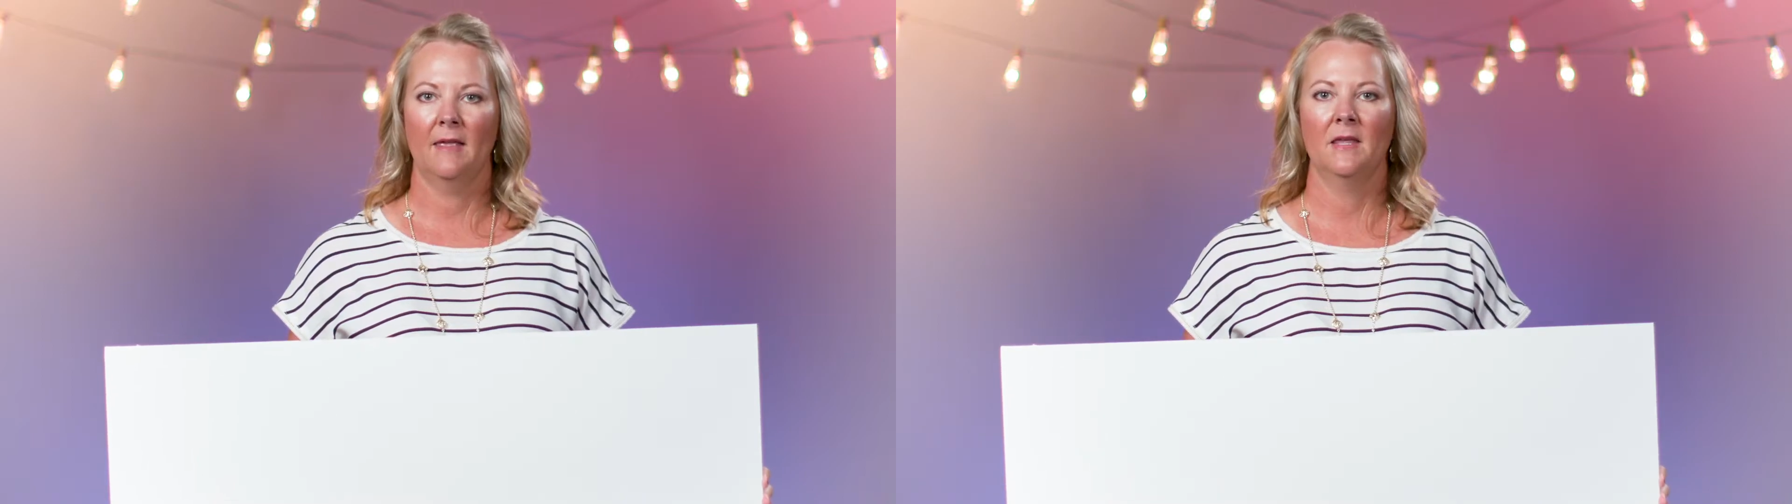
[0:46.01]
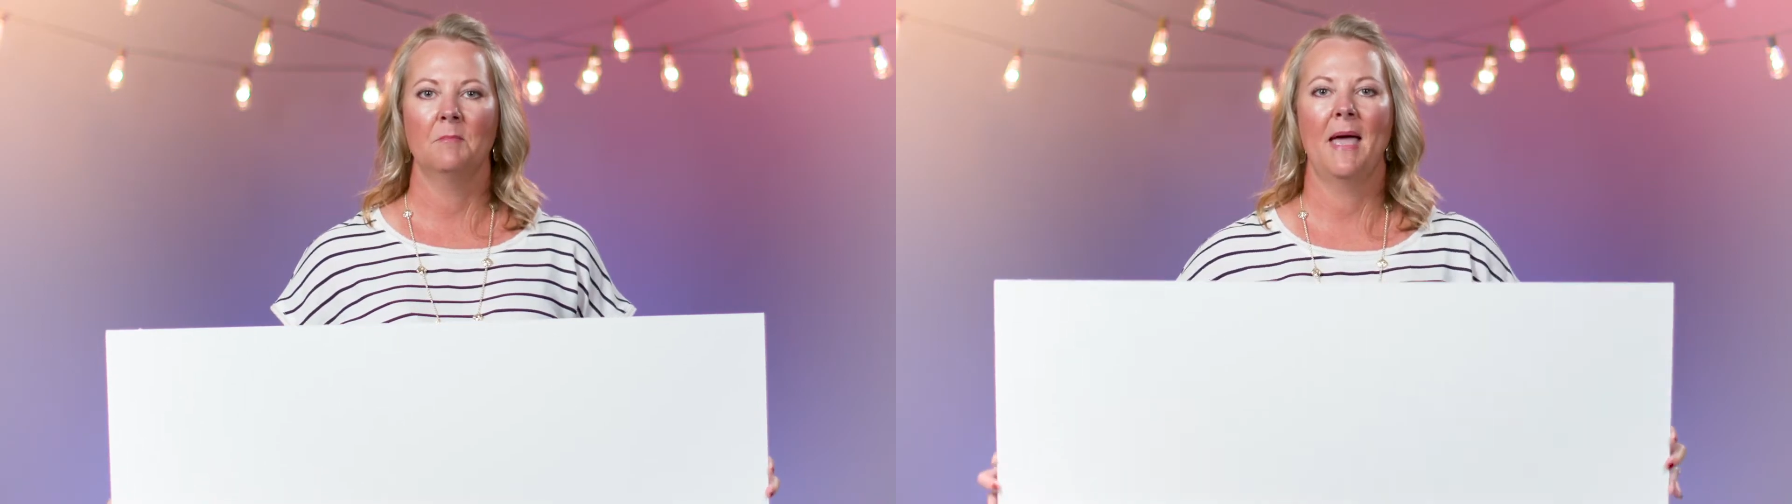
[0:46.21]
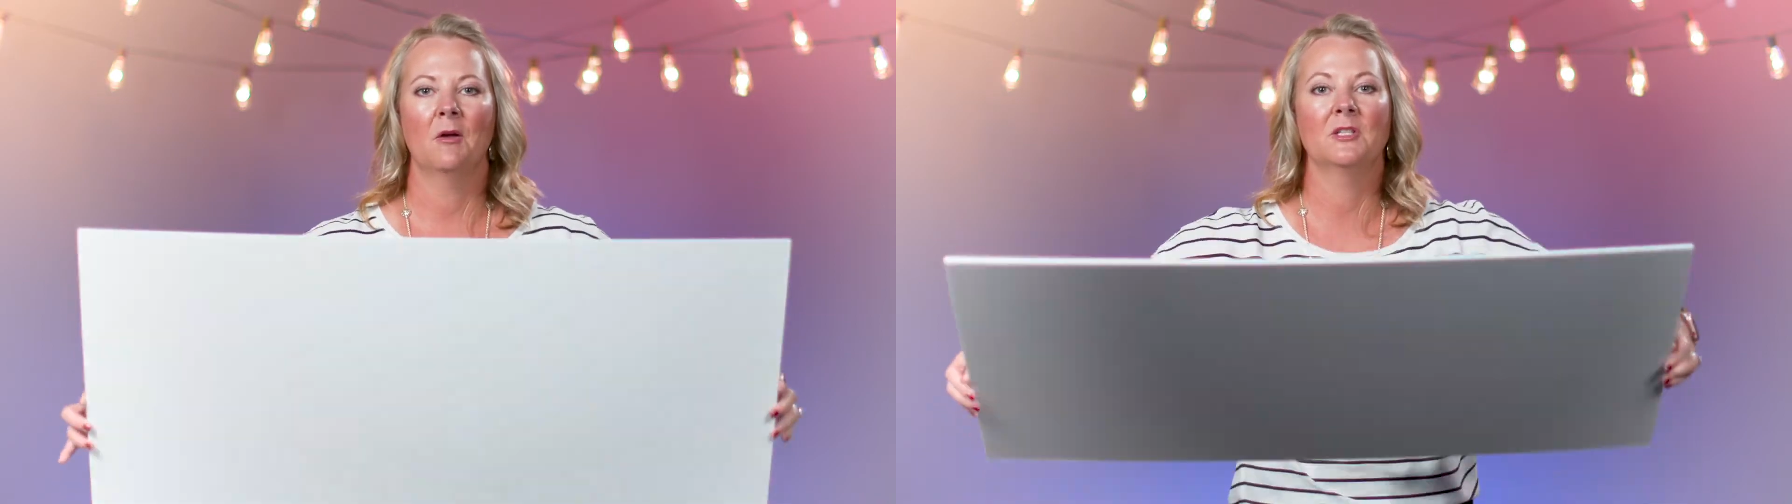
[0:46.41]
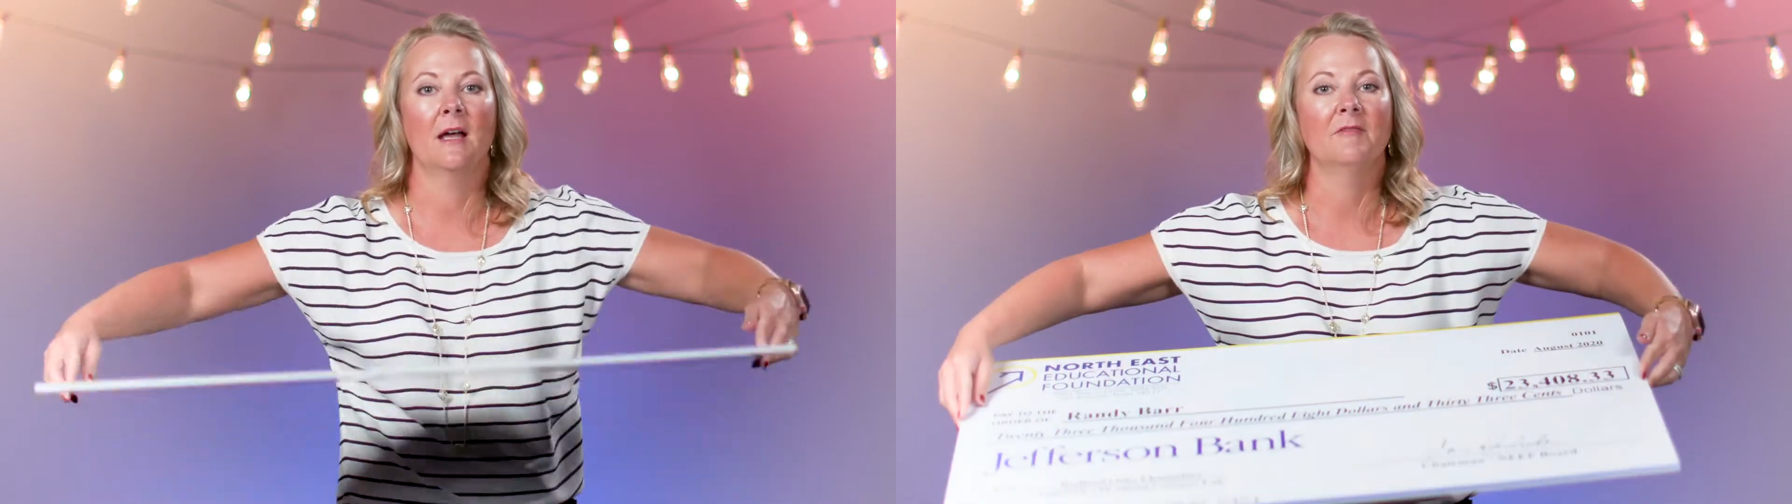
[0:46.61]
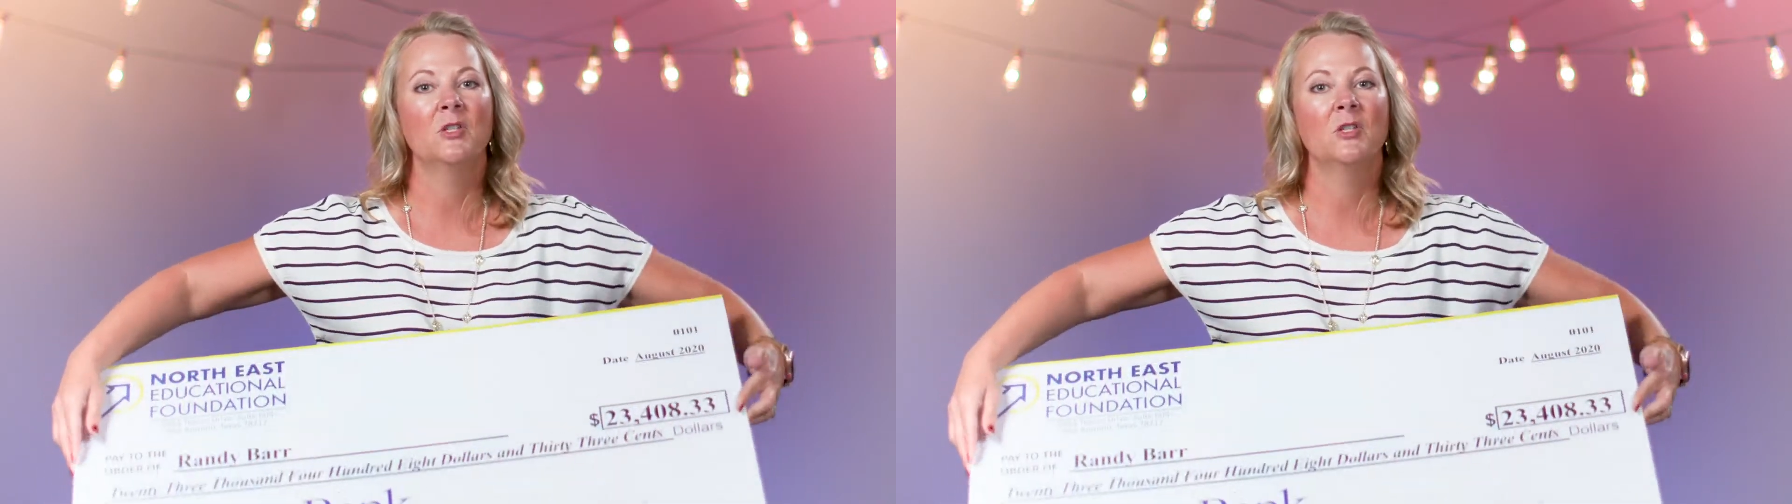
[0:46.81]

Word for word: in the amount of